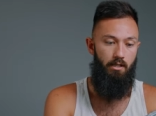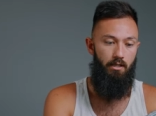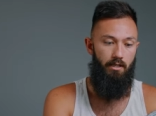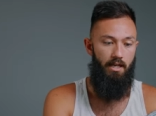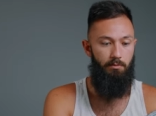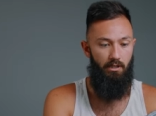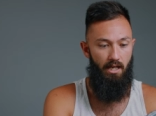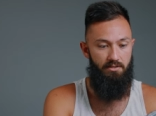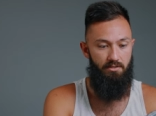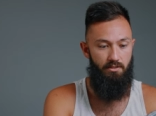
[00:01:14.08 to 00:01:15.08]
cane
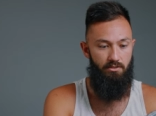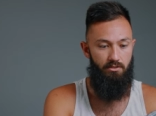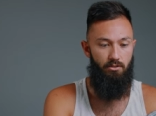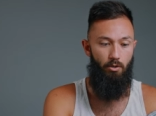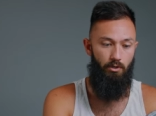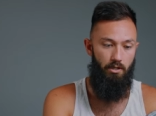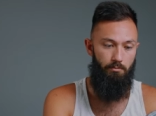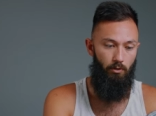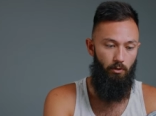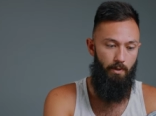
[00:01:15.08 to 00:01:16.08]
molasses, coconut
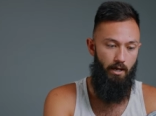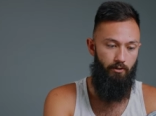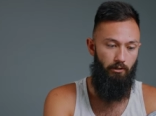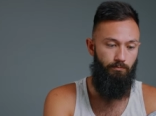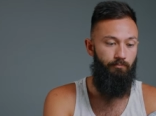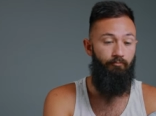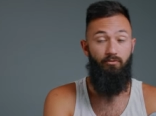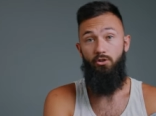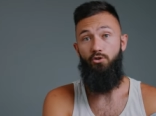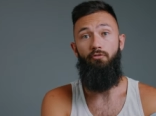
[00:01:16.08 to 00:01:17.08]
milk powder.
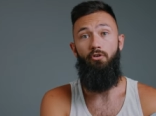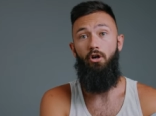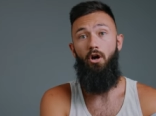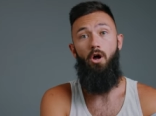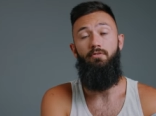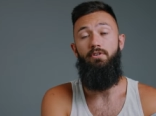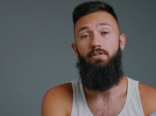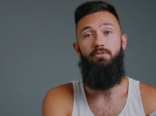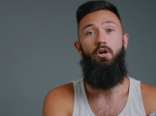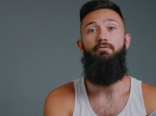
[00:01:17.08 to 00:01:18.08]
So far, all of
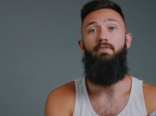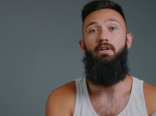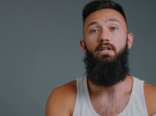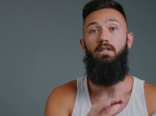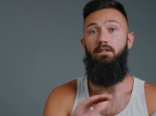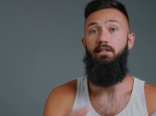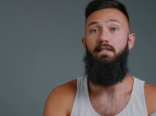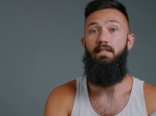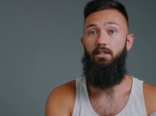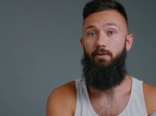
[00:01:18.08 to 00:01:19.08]
these are very
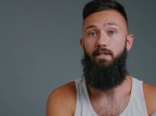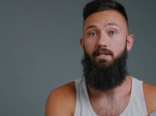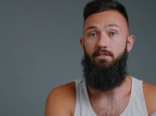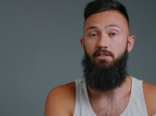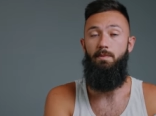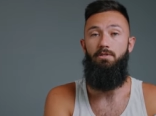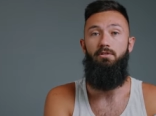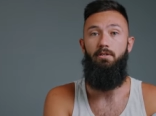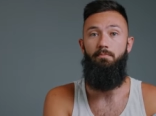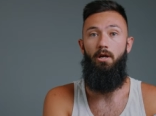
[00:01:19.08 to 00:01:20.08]
clean ingredients, especially
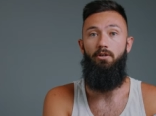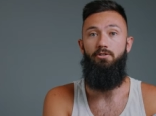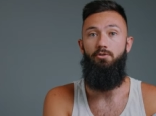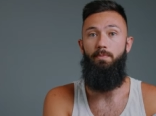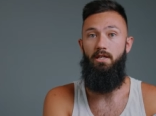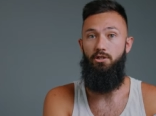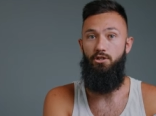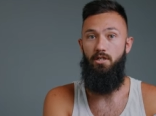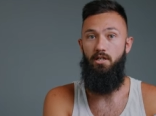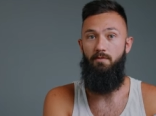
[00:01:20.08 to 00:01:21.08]
compared to
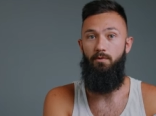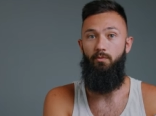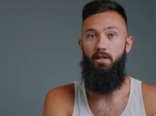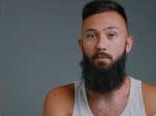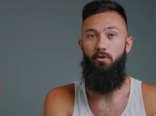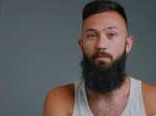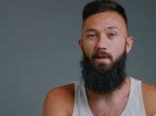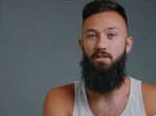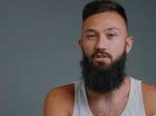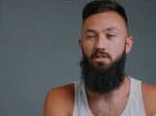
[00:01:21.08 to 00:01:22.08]
Pangea. I've been reading more of
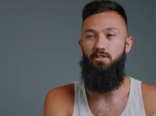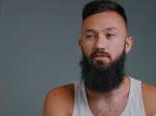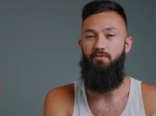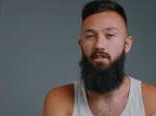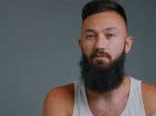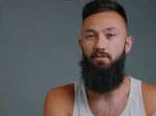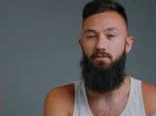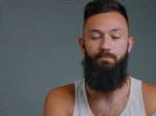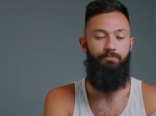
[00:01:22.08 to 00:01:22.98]
Pangea's flavors